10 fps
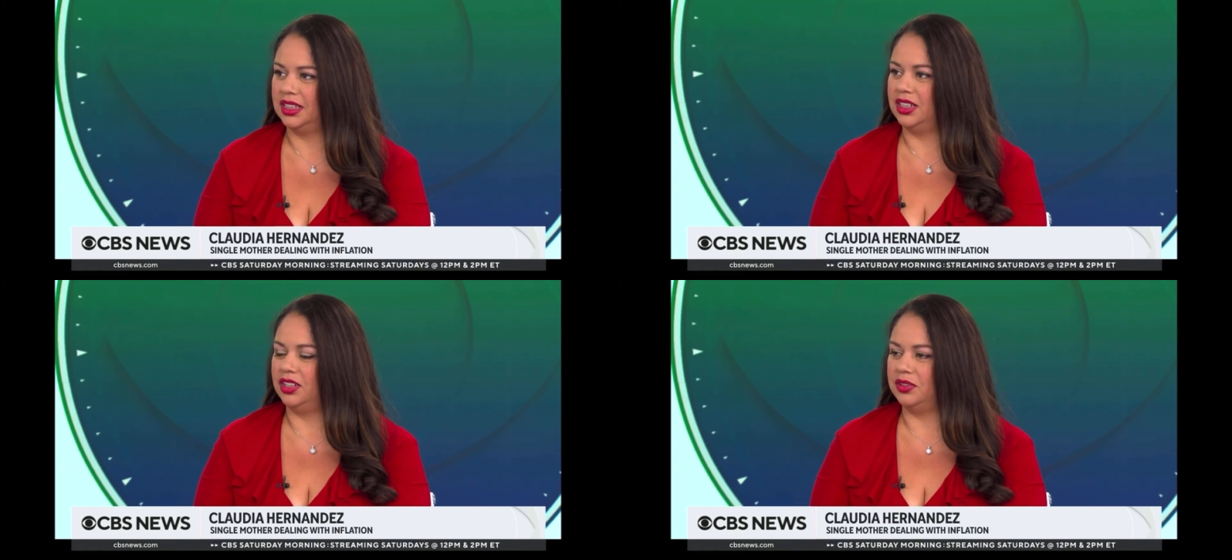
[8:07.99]

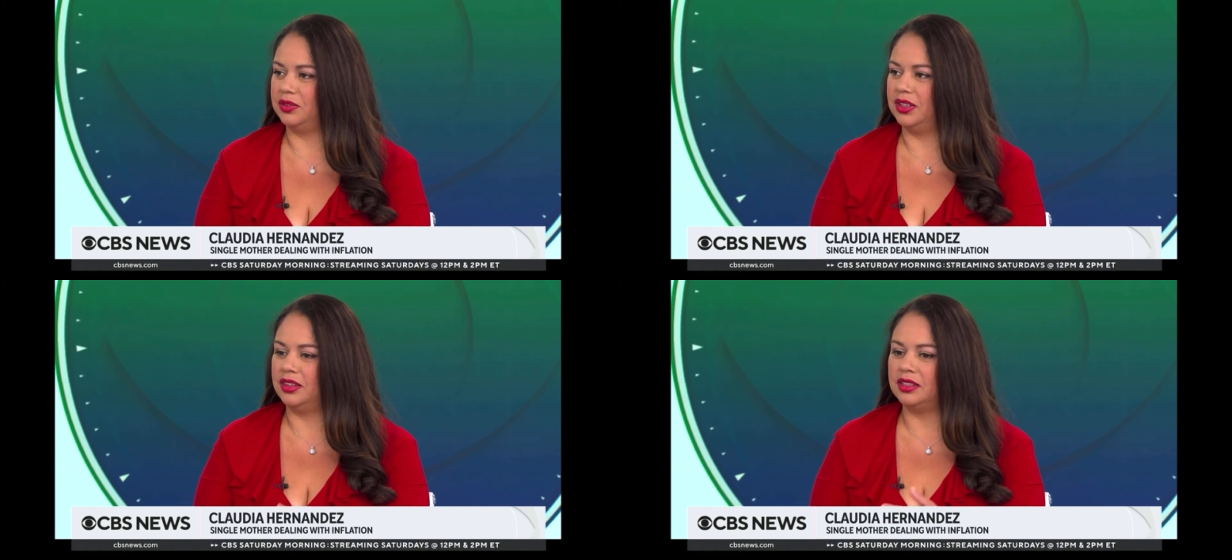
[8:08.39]
You
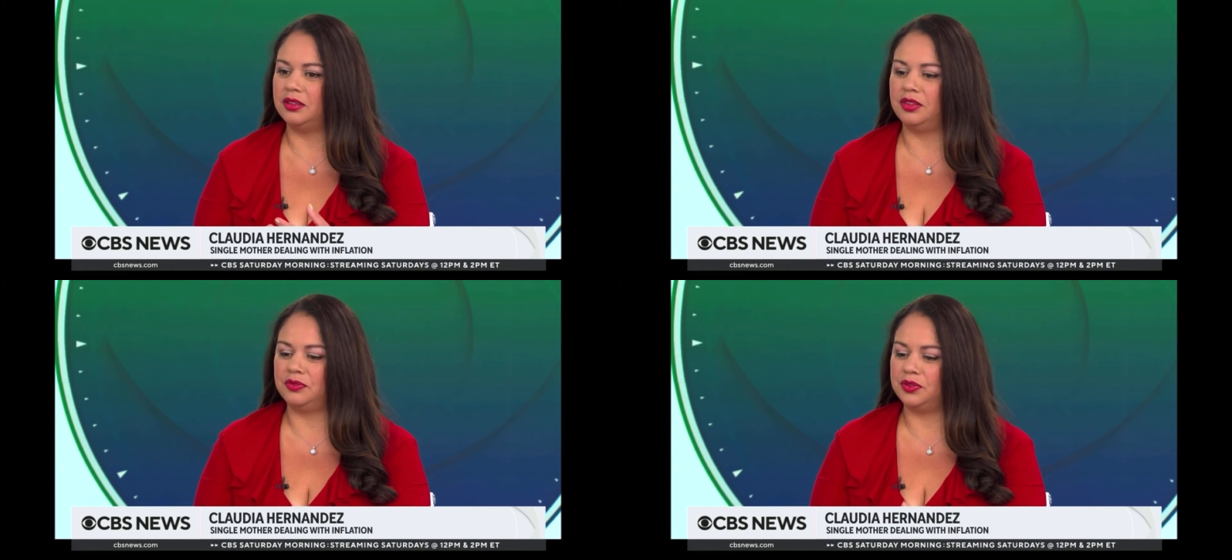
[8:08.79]
know, the,
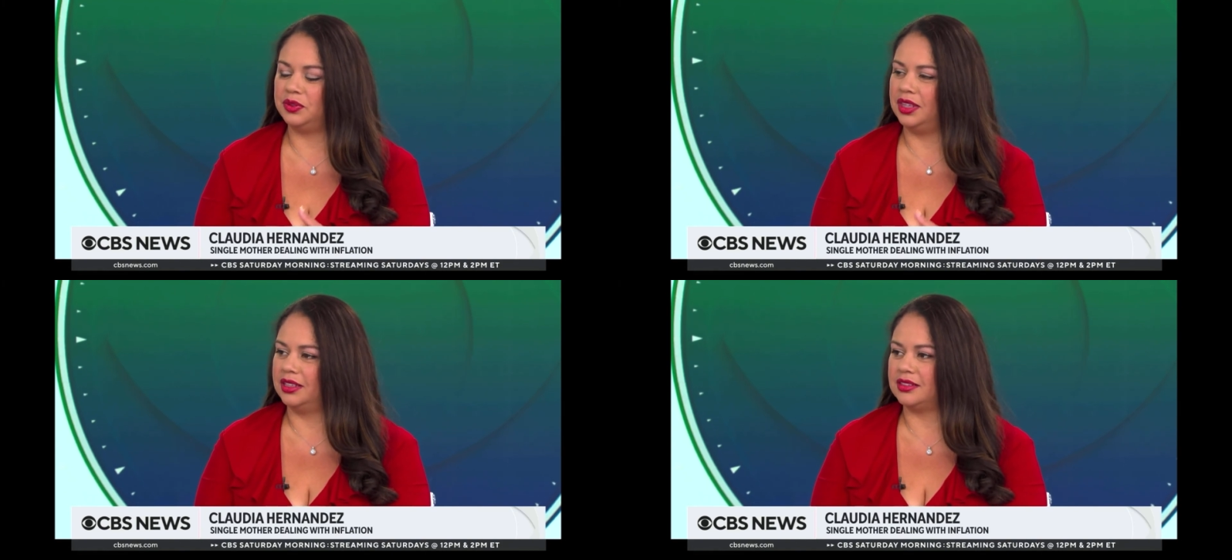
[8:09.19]
the
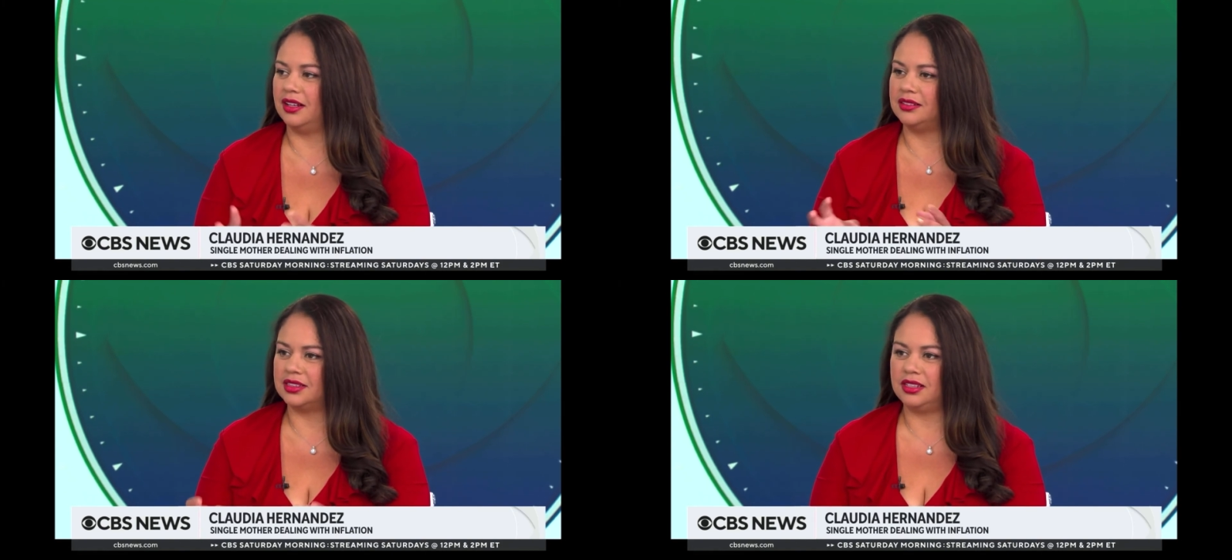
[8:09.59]
food that's
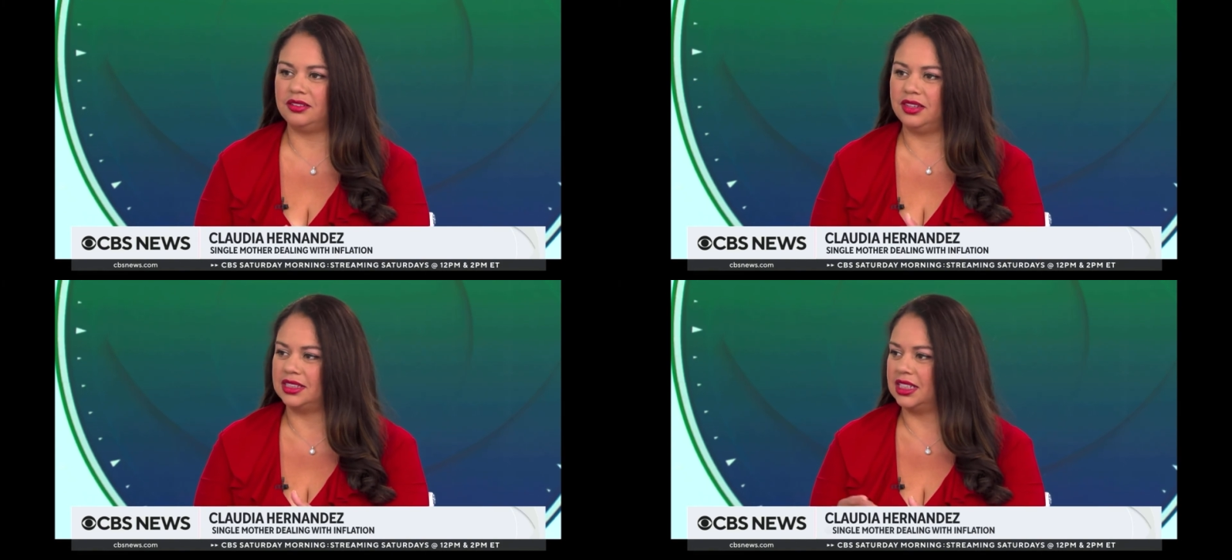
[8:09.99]
on
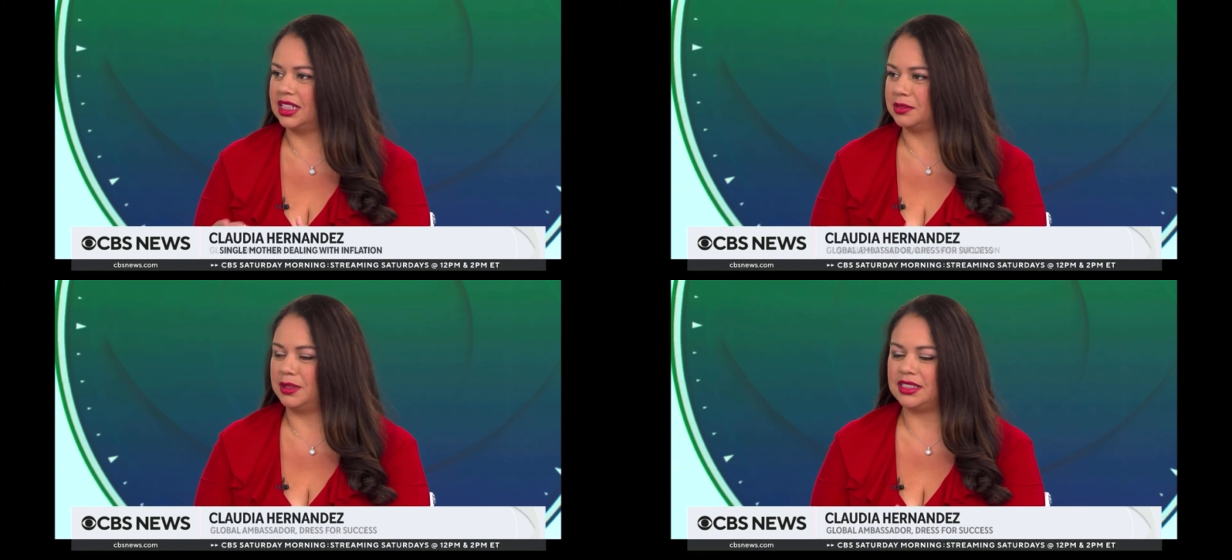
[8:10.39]
sale that's
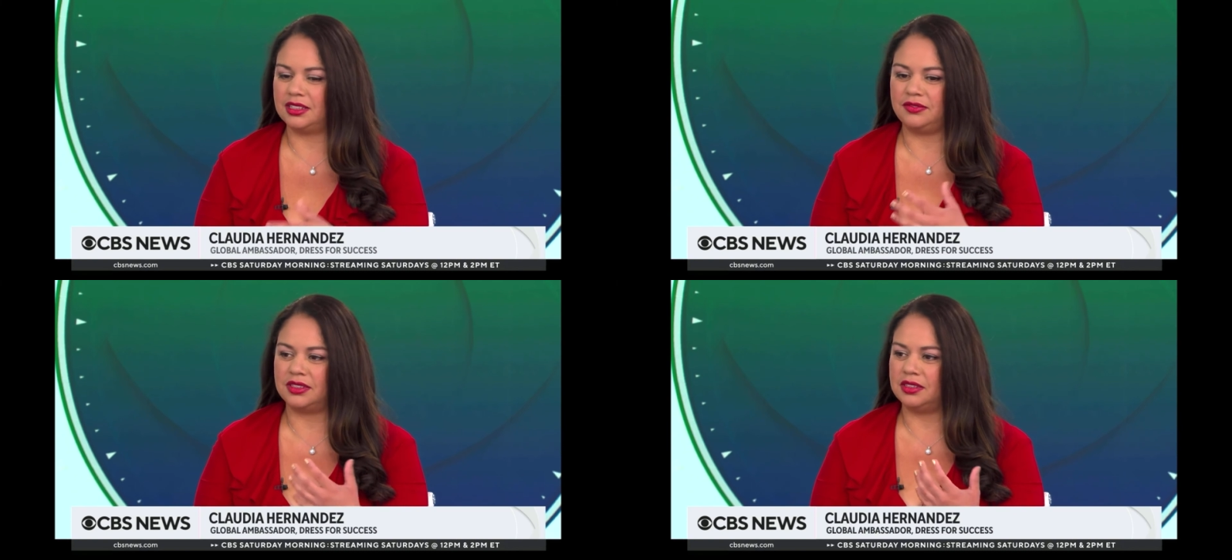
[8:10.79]

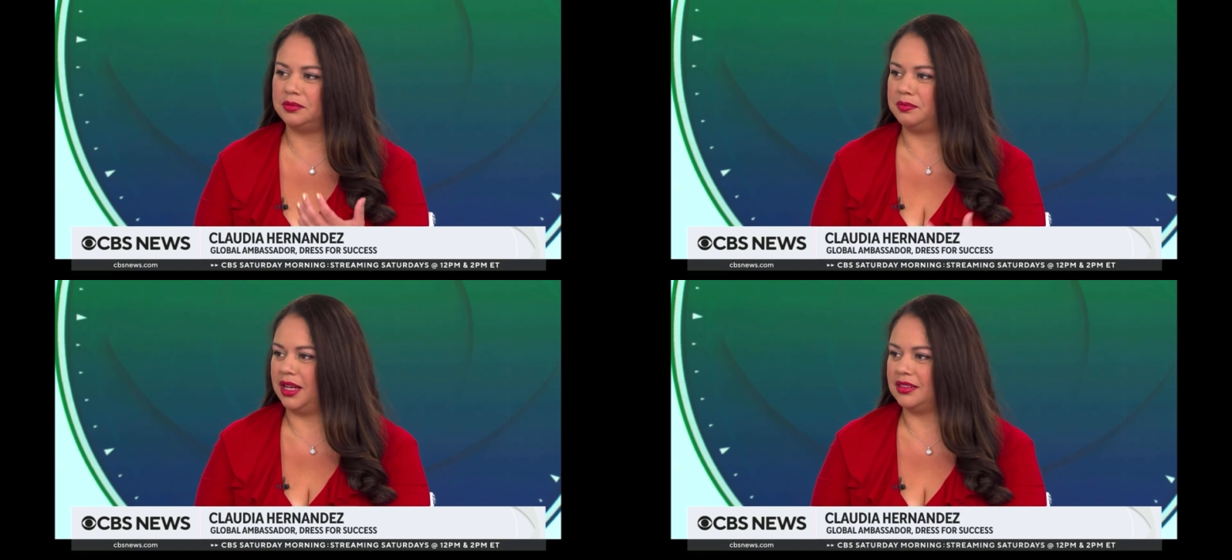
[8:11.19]
inexpensive is the
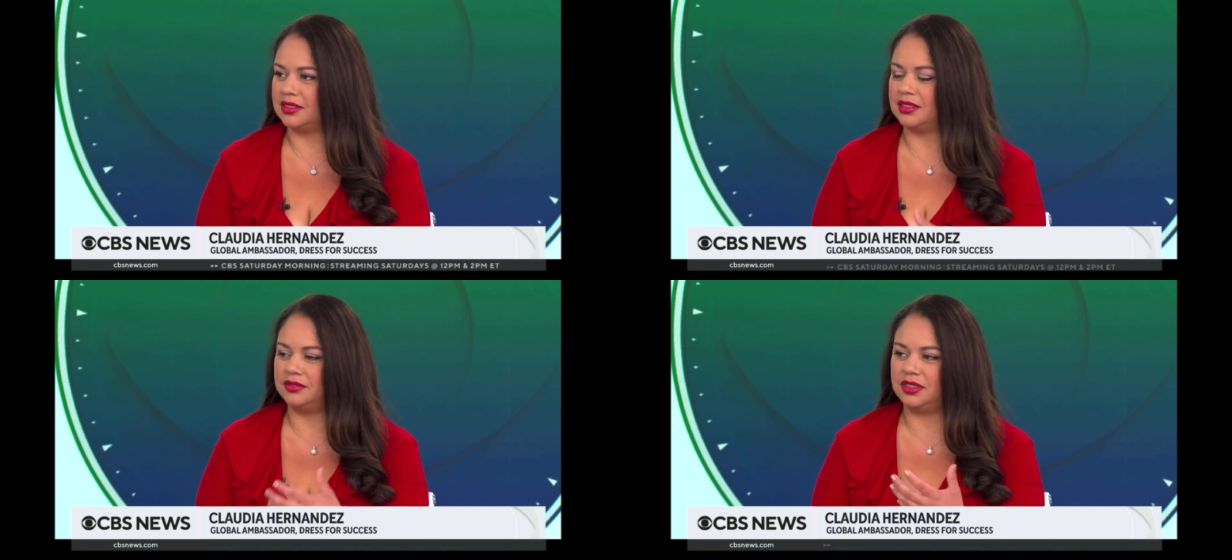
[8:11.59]
bad
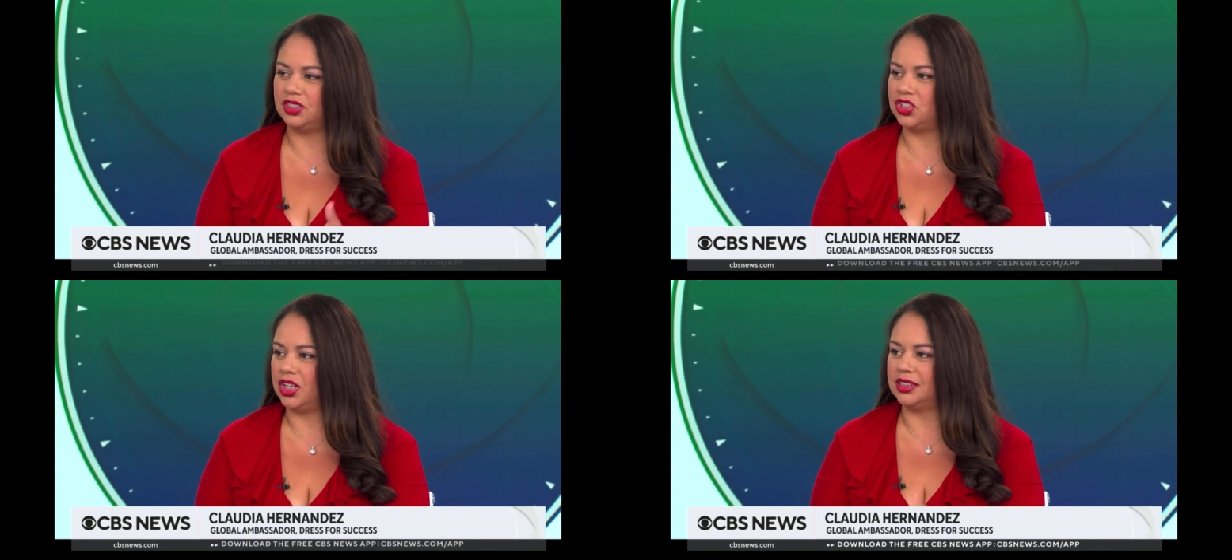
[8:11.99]
stuff, the
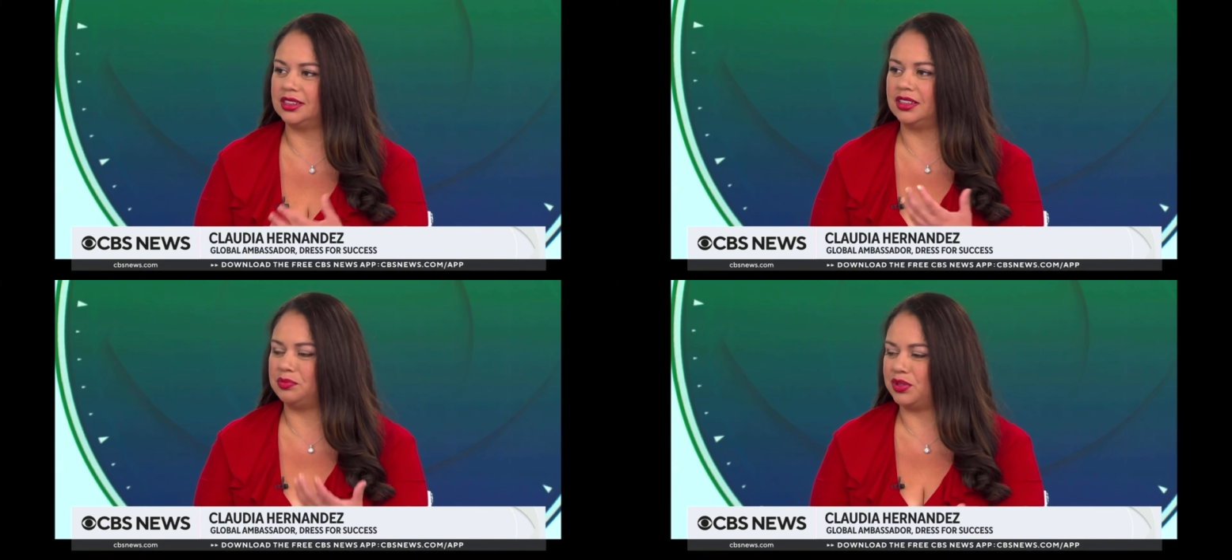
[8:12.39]
junk,
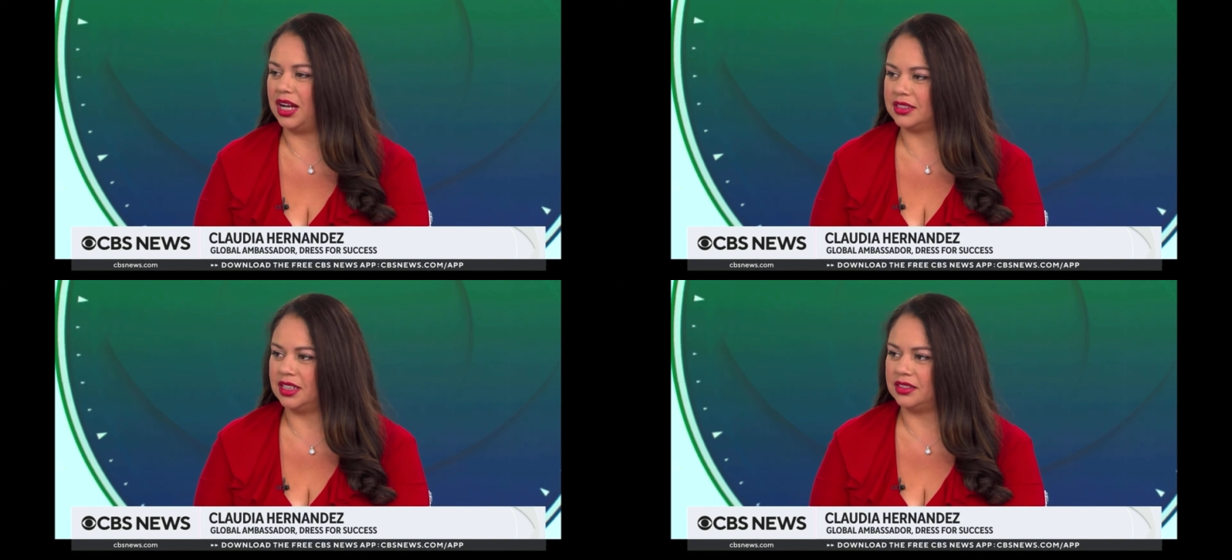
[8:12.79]
the
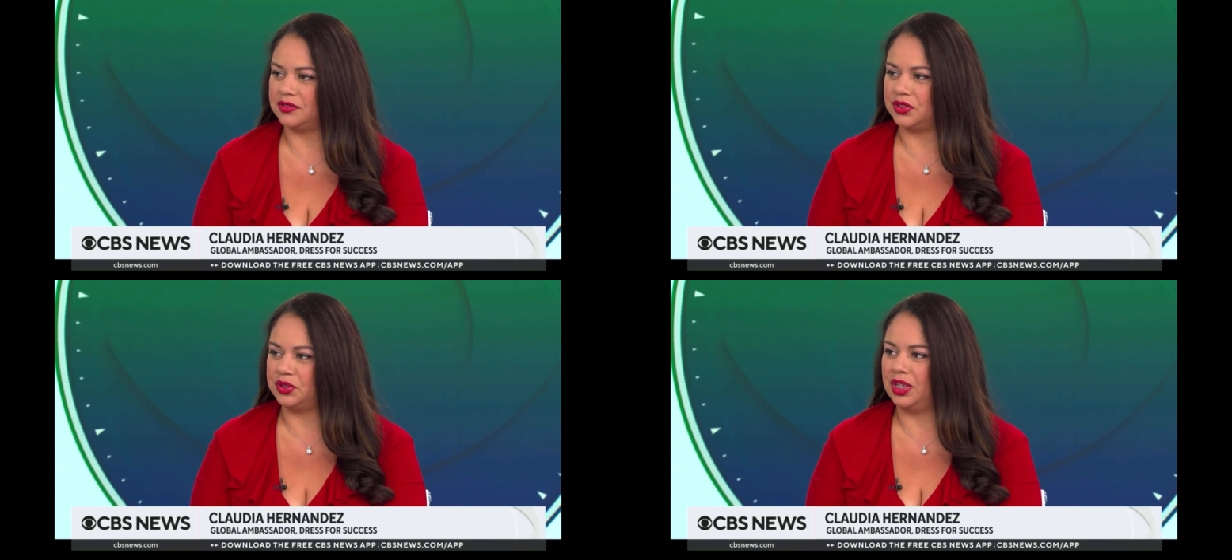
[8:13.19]
processed
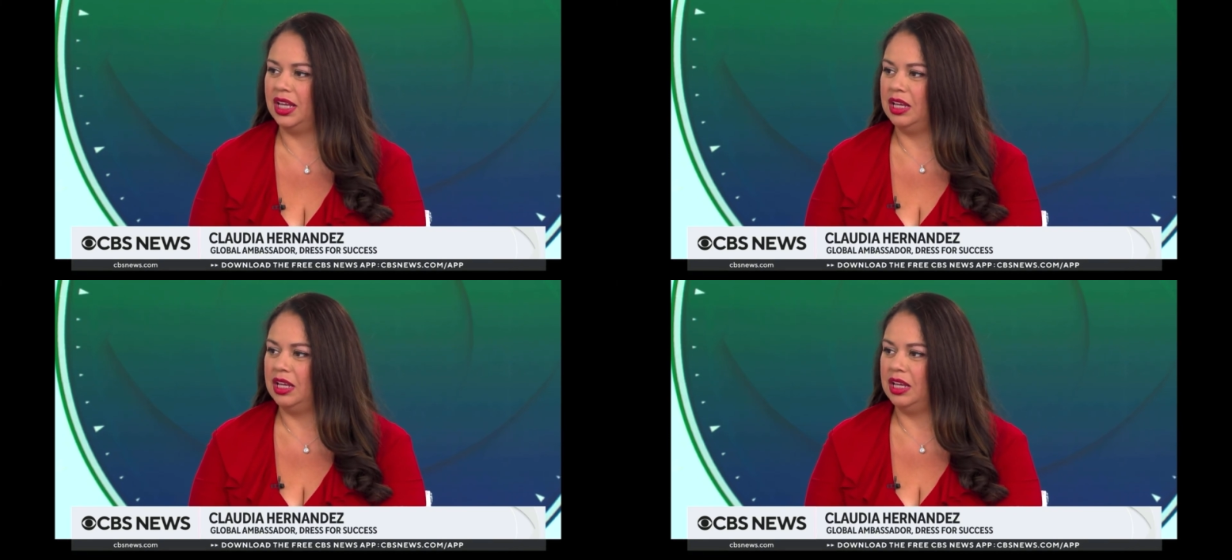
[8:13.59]
food.